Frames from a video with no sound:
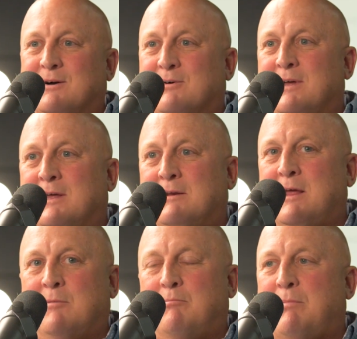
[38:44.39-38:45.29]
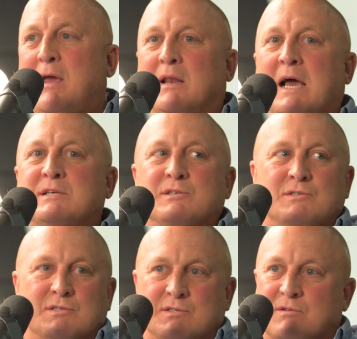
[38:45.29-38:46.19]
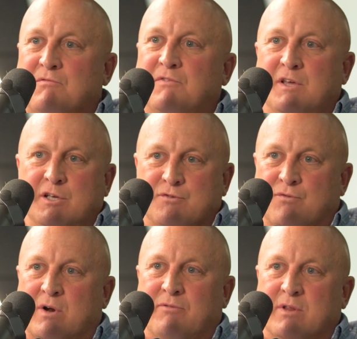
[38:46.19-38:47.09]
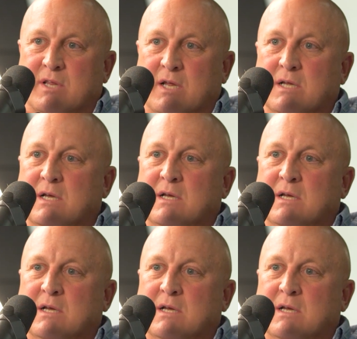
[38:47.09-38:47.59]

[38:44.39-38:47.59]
And pay licenses and fees for everything.